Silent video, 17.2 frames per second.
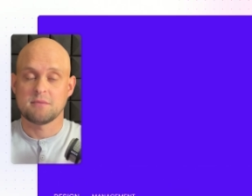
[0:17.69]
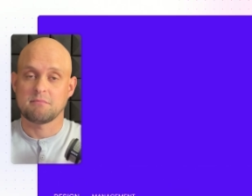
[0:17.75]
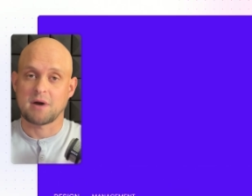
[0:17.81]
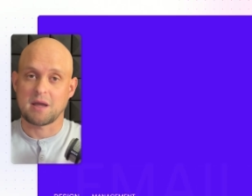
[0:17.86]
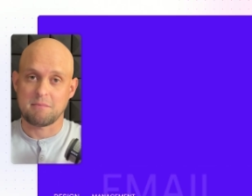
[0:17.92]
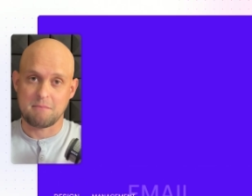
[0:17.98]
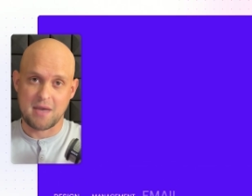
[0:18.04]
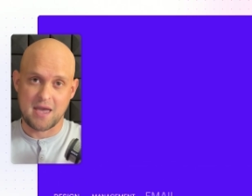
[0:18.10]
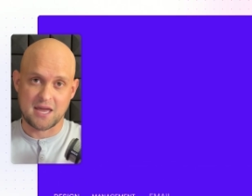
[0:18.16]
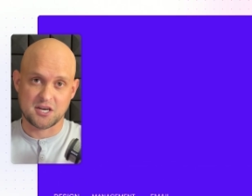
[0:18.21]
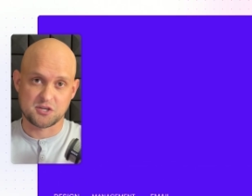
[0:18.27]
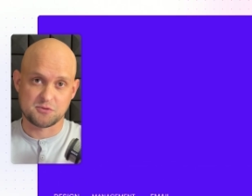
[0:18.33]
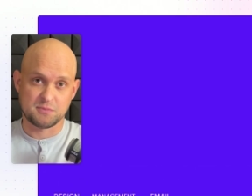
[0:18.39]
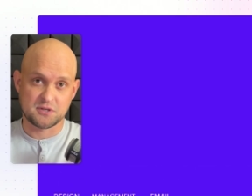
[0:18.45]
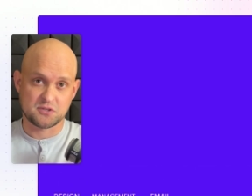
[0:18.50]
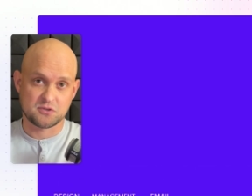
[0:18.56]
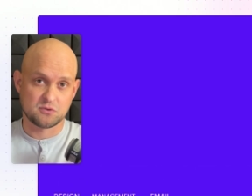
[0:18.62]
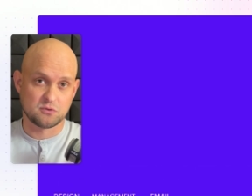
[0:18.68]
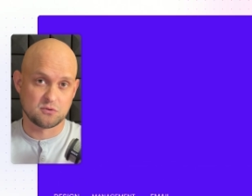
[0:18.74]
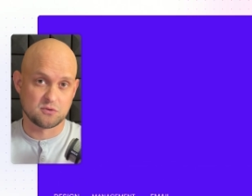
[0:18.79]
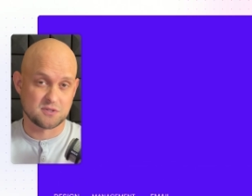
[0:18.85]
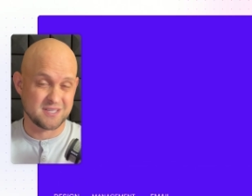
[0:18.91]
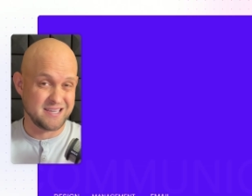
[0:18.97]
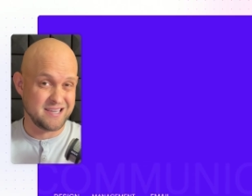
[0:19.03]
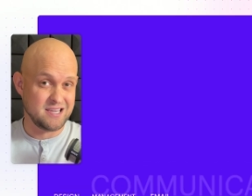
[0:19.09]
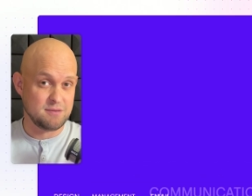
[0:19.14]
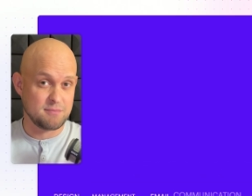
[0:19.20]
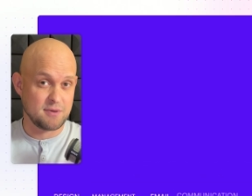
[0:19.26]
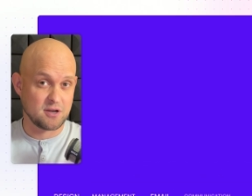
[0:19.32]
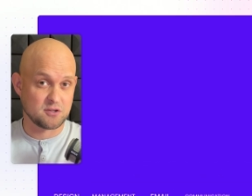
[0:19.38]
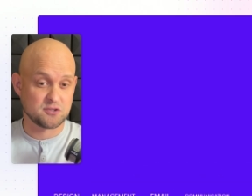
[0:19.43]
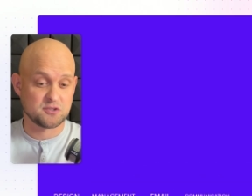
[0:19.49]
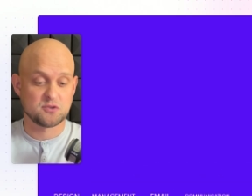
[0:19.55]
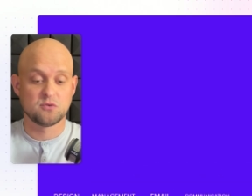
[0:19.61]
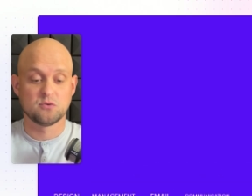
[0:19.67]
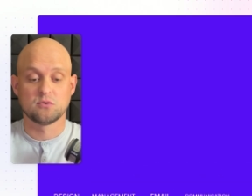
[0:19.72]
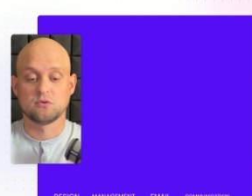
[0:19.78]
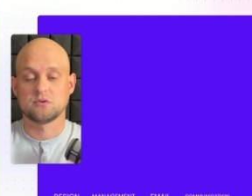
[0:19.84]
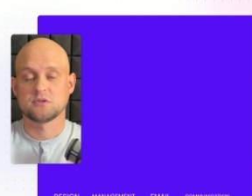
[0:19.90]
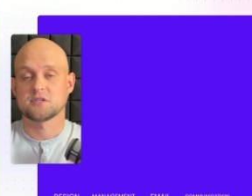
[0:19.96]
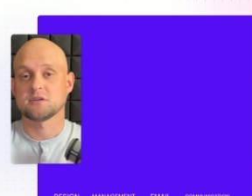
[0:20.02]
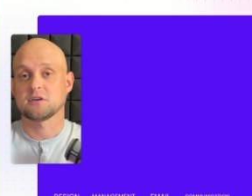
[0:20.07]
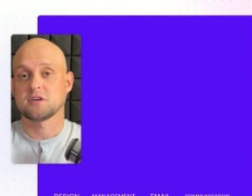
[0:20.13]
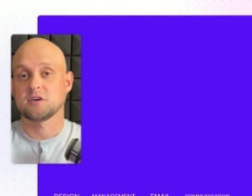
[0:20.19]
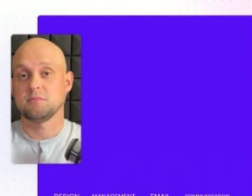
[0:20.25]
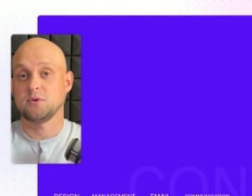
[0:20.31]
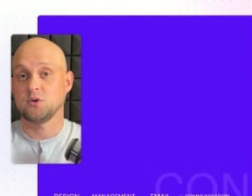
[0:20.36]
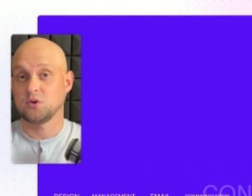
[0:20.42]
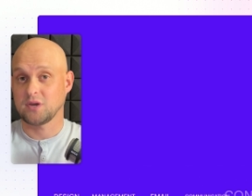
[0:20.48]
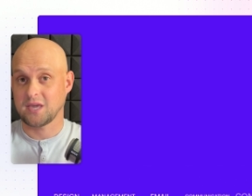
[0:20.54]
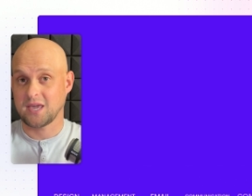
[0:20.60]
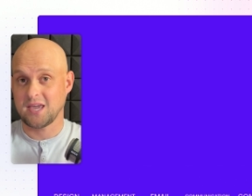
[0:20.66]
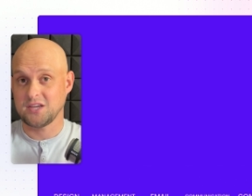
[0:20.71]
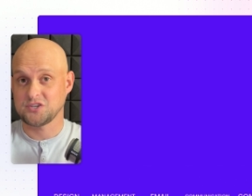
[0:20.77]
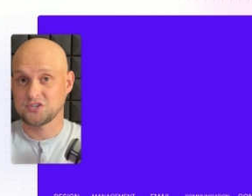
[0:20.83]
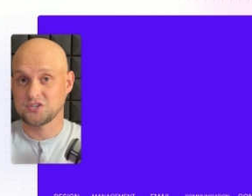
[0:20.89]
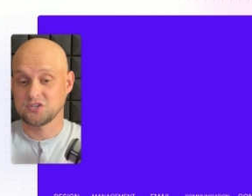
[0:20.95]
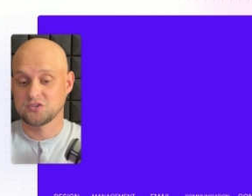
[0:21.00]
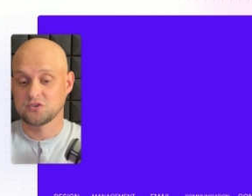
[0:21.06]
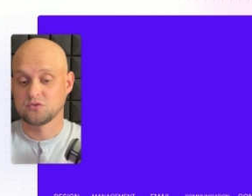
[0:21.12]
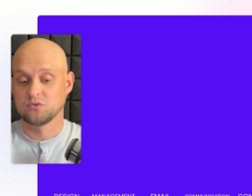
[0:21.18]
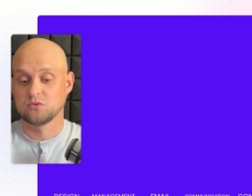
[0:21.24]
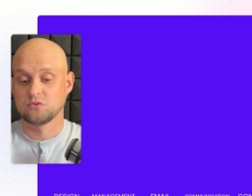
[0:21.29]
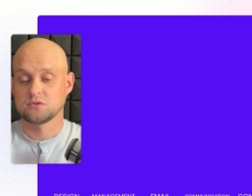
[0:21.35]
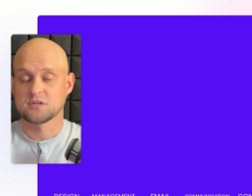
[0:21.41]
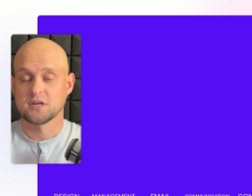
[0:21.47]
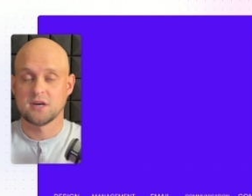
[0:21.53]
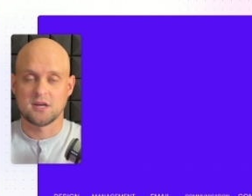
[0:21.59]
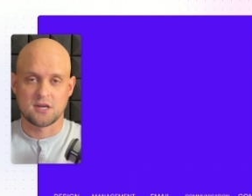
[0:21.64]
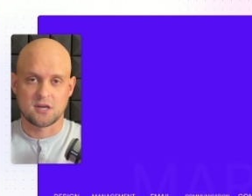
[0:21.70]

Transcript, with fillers: my management tools, email tools, communication tools,